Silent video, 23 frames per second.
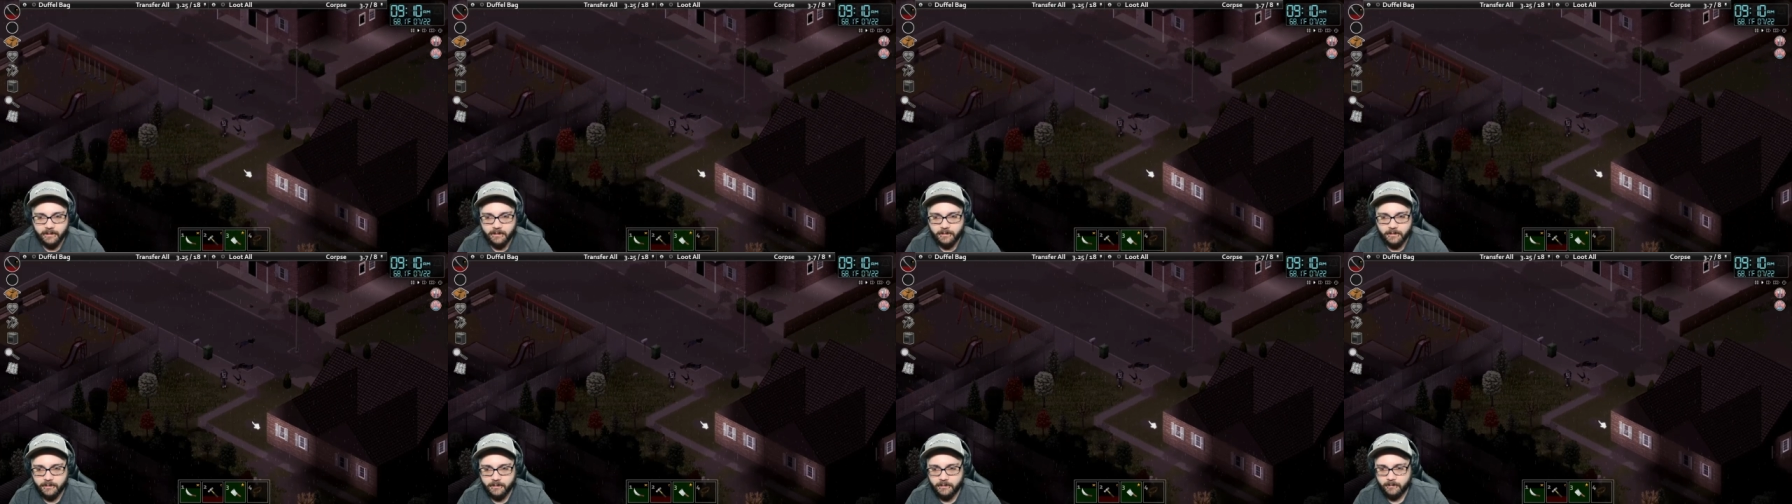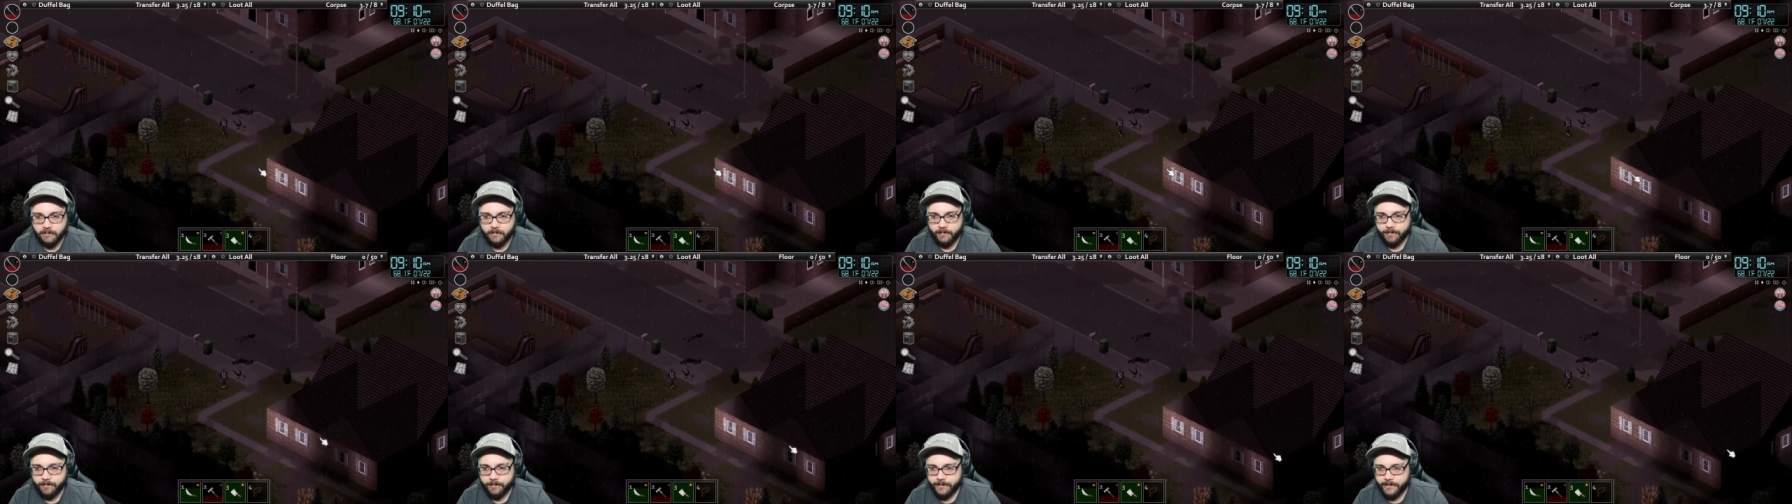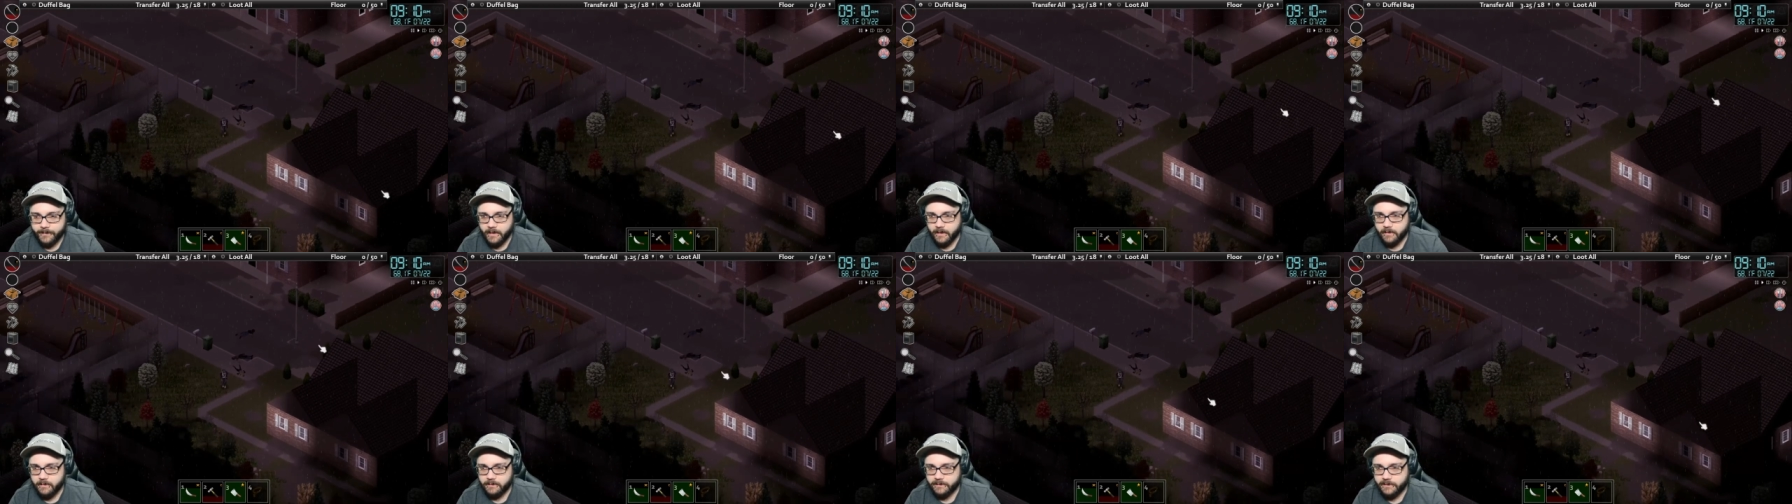either.
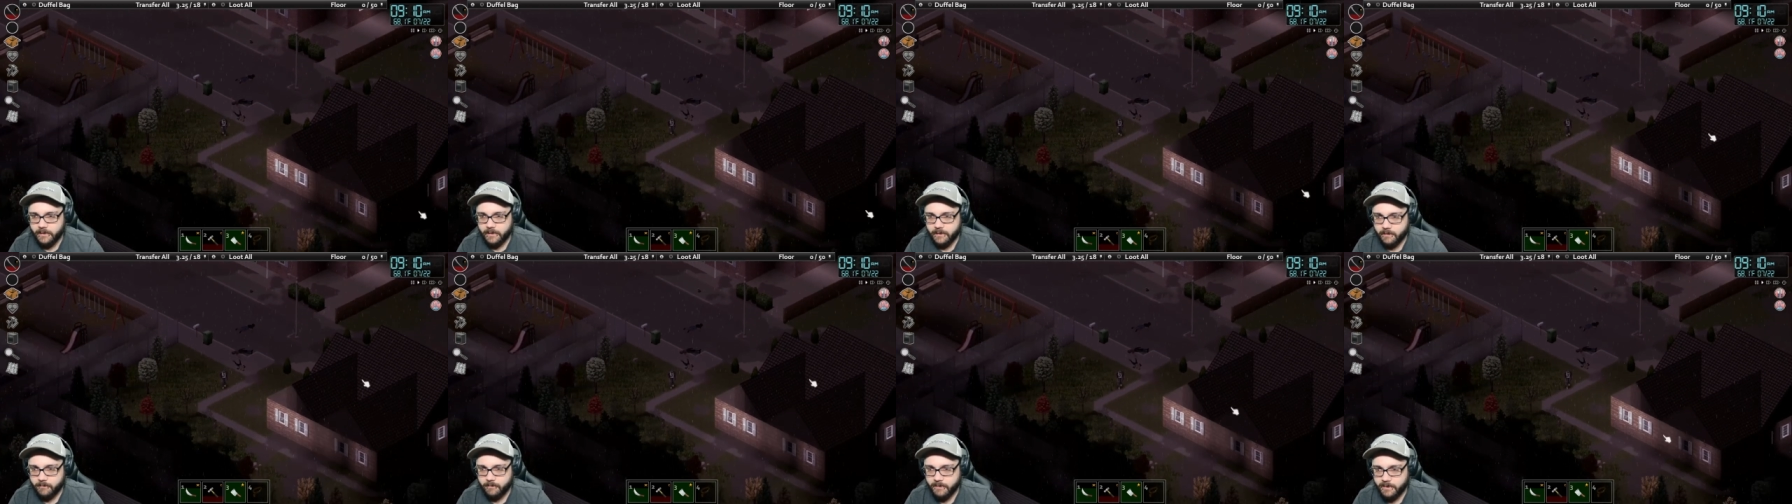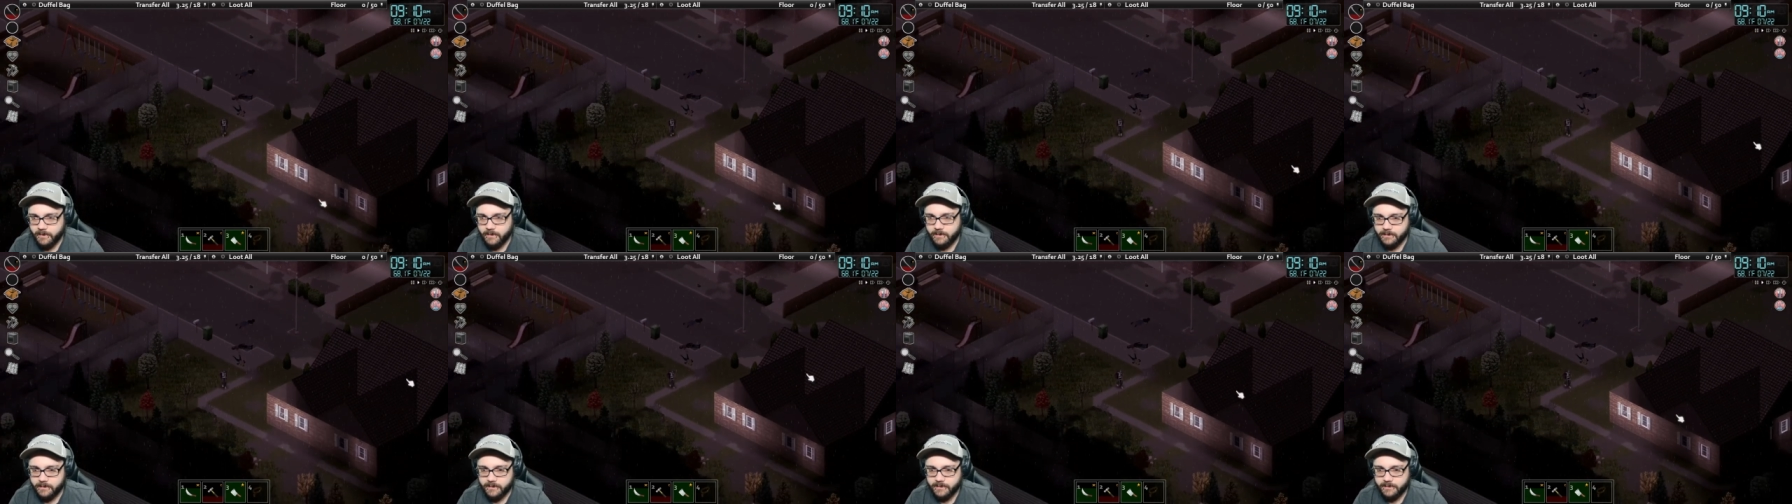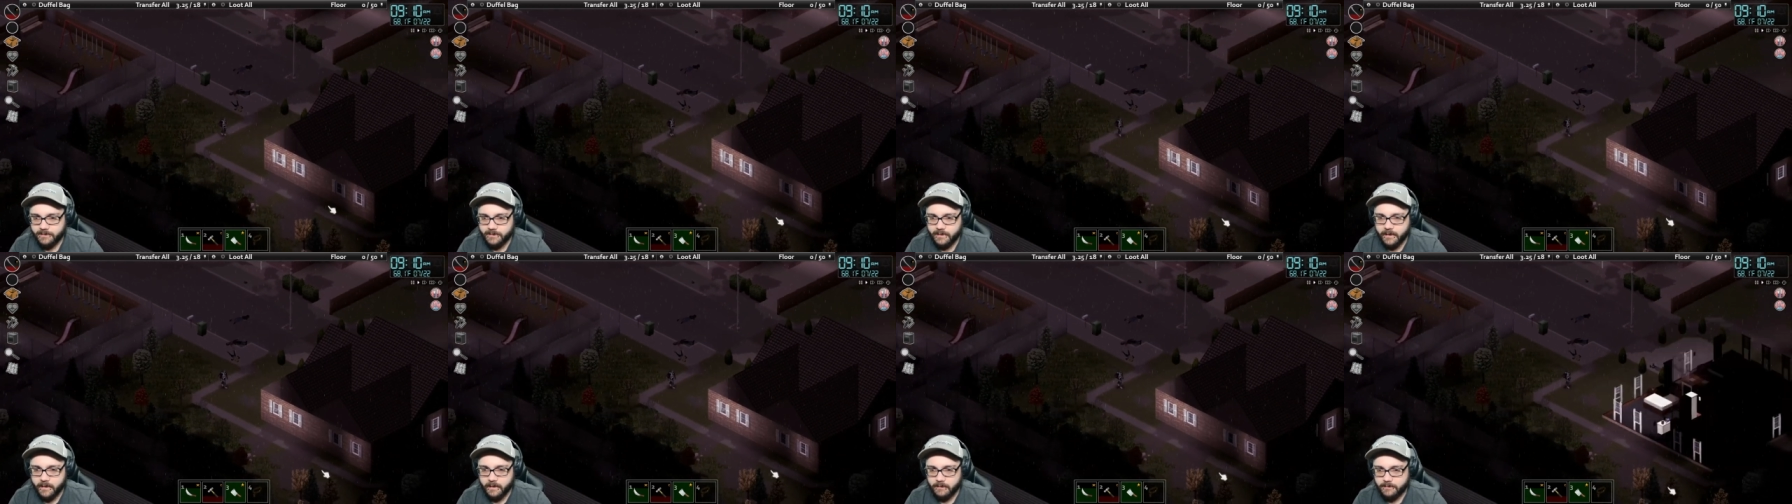I don't think I've been in
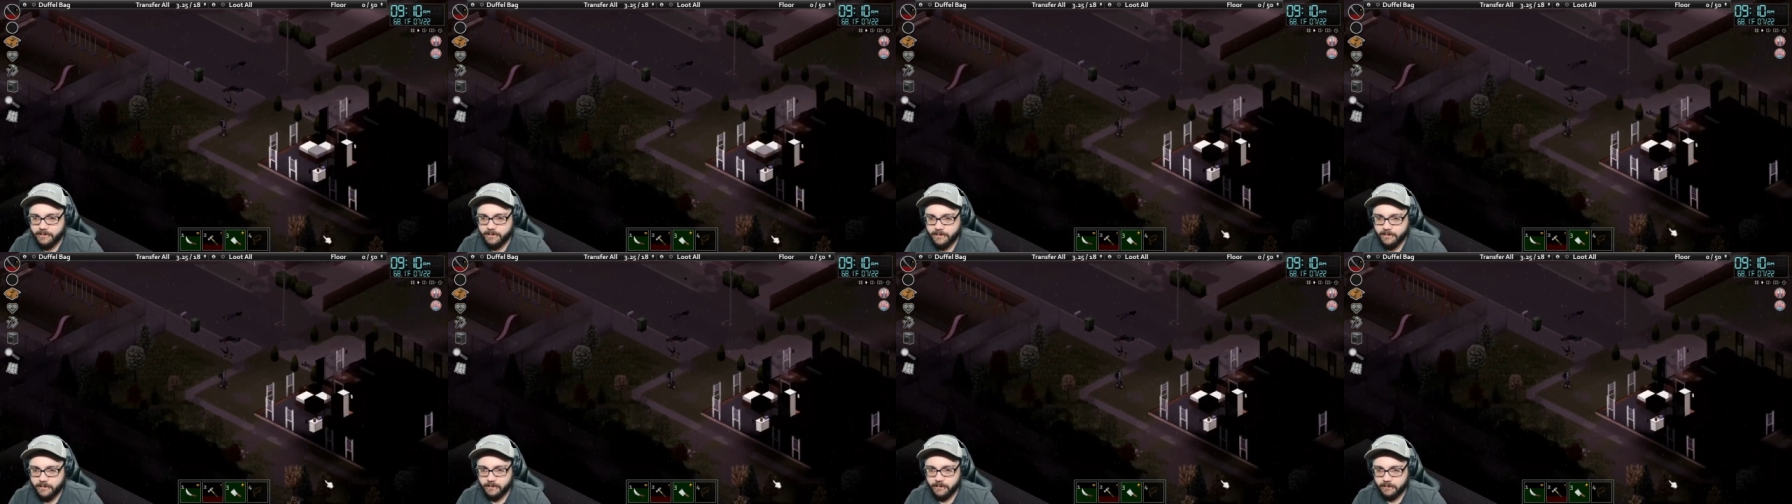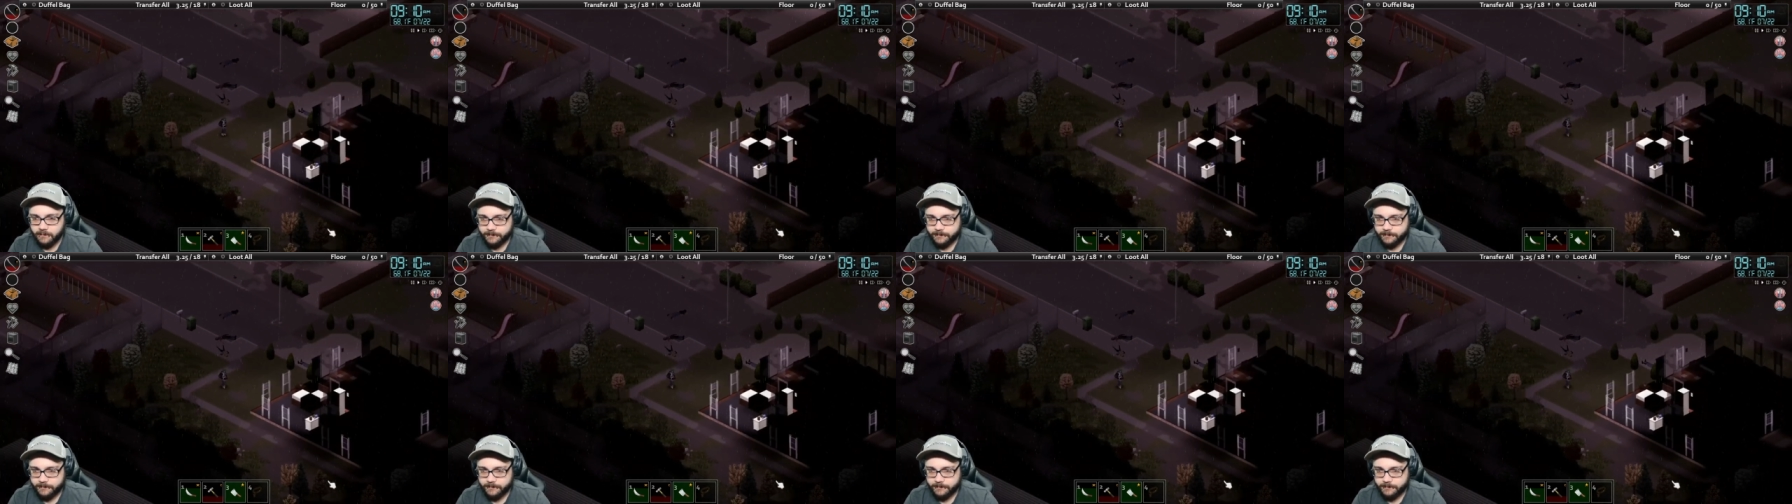this house.